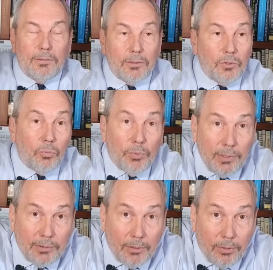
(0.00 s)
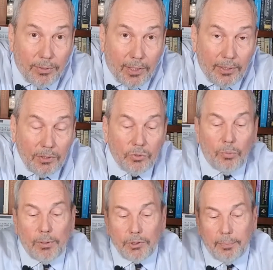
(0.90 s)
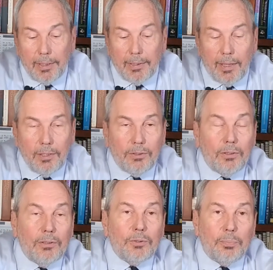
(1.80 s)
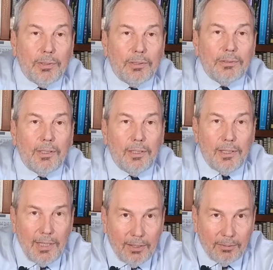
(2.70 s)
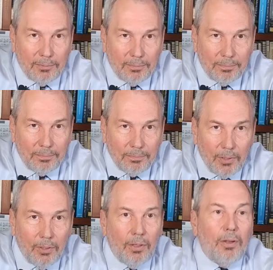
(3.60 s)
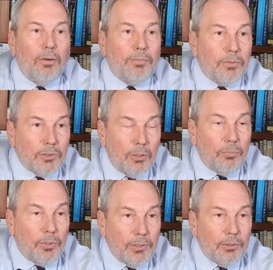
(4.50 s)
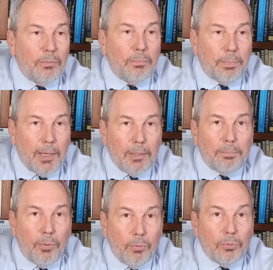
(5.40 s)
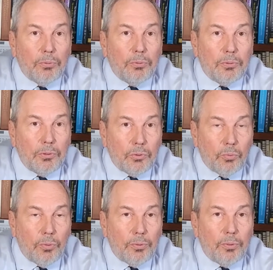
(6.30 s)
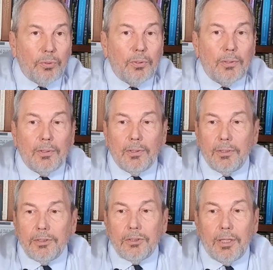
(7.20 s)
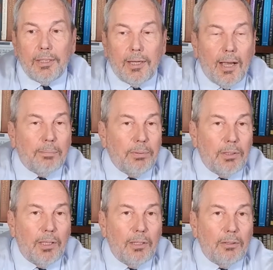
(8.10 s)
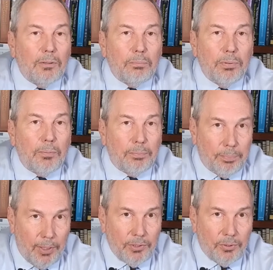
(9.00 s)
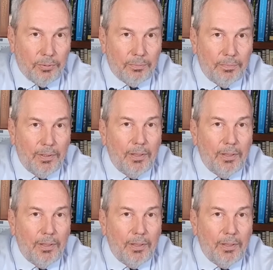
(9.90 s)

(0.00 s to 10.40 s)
He says the reason they're taking so much medication is because they need it. For some reason, bipolar disorder is like complicated blood pressure.